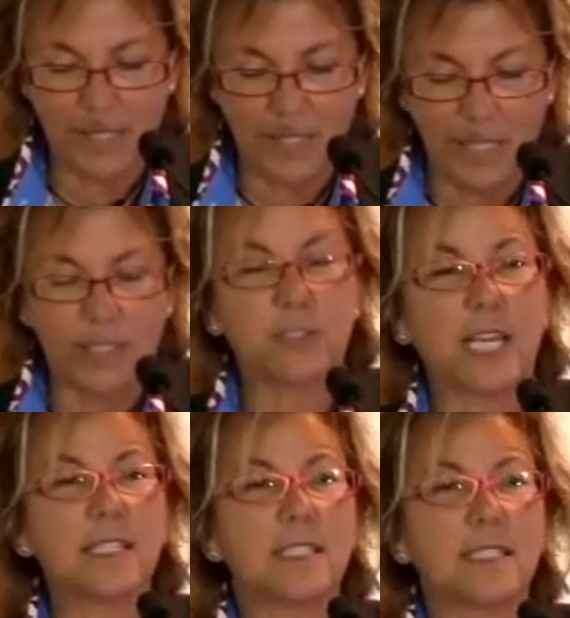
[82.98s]
and
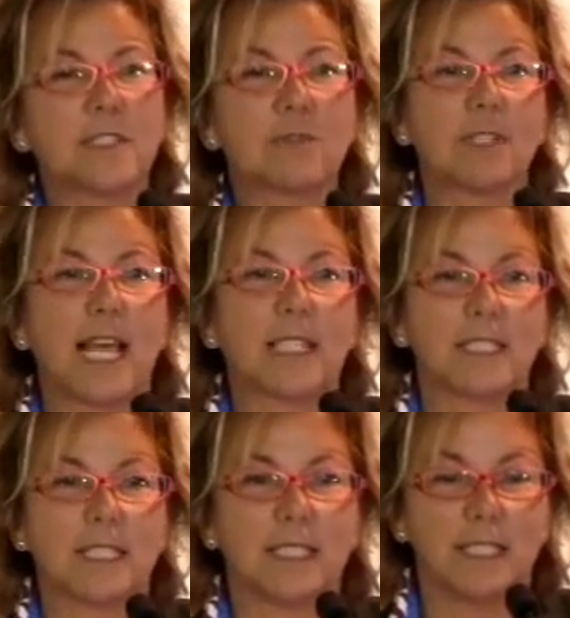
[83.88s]
signed it into
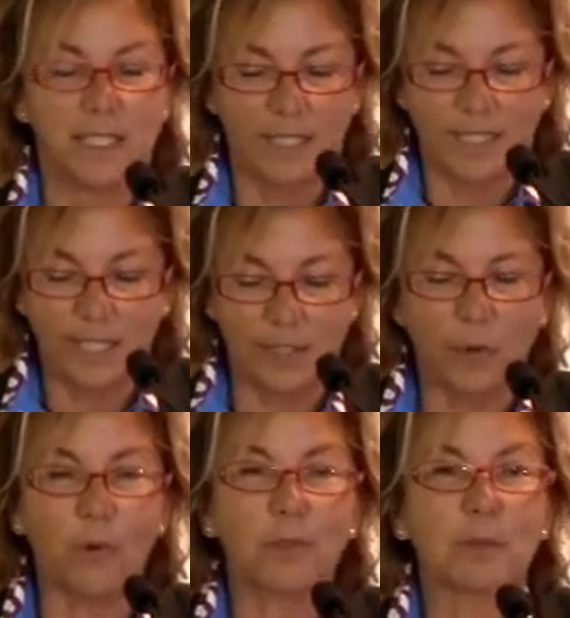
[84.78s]
reality in the
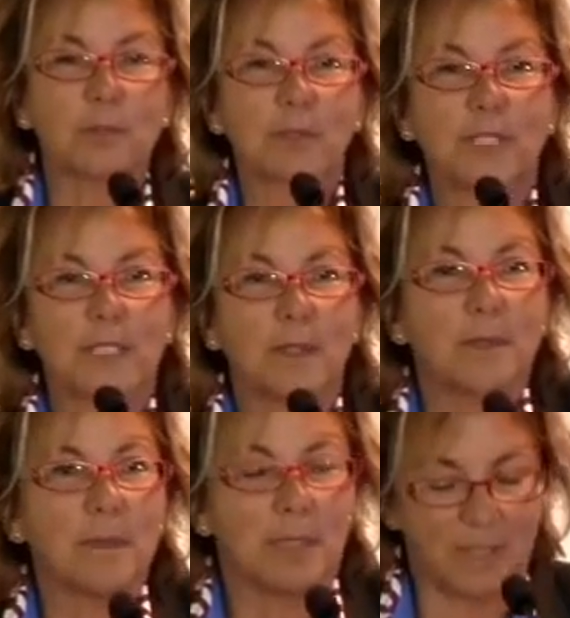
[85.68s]
Hawksbill Creek
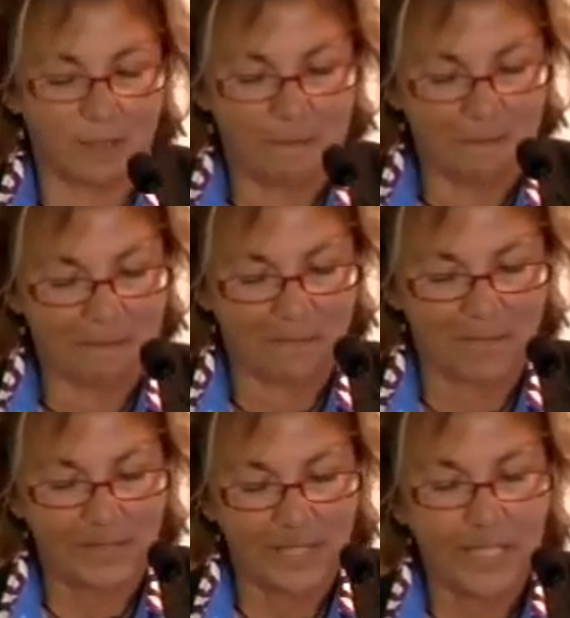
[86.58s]
Agreement.
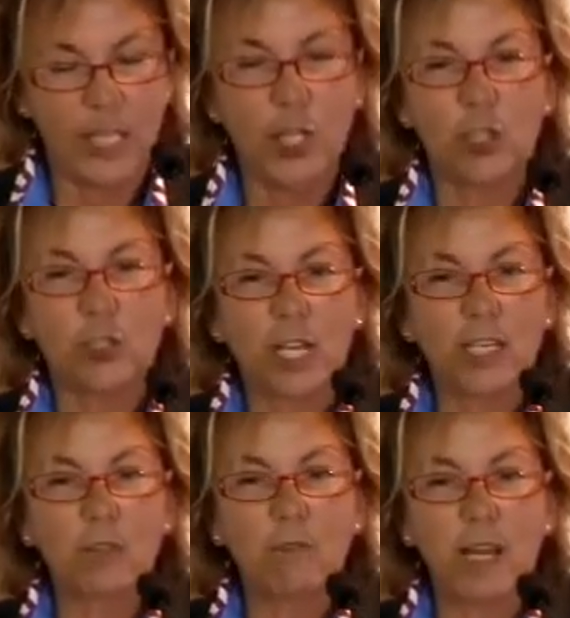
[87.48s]

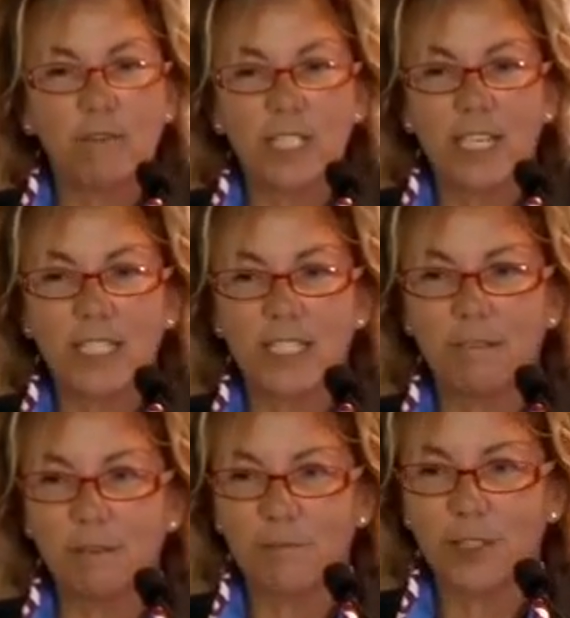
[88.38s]
Jack arrived in
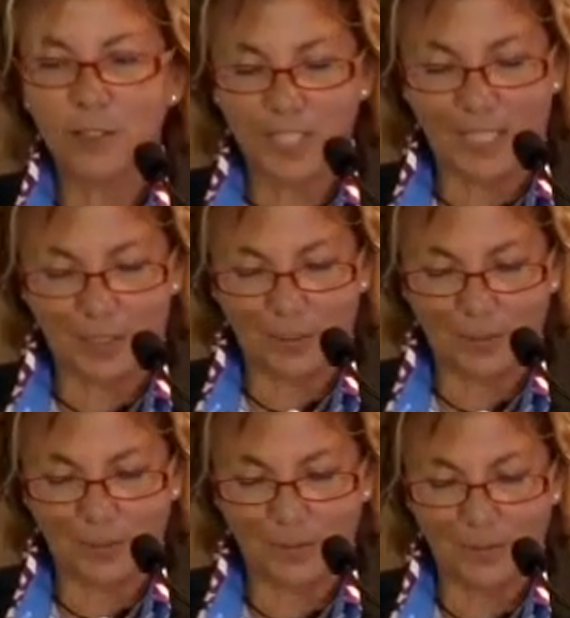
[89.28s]

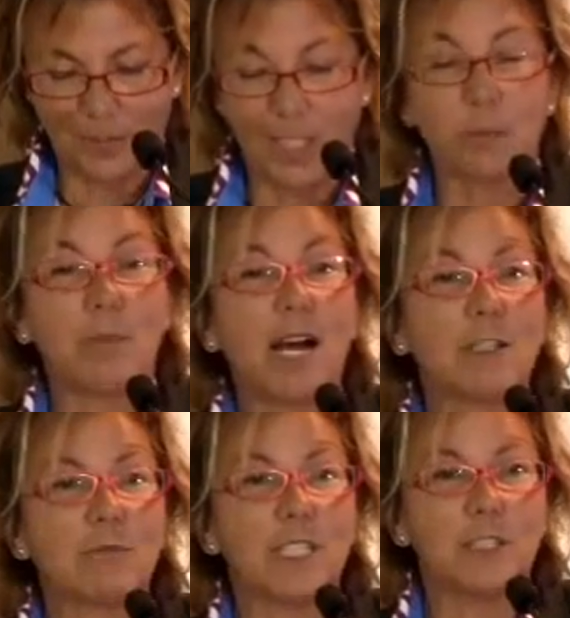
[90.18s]
1956 at
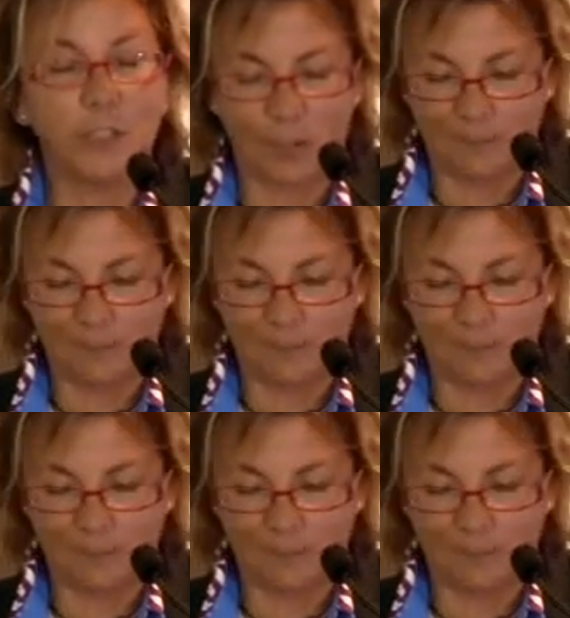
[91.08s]
Pine Ridge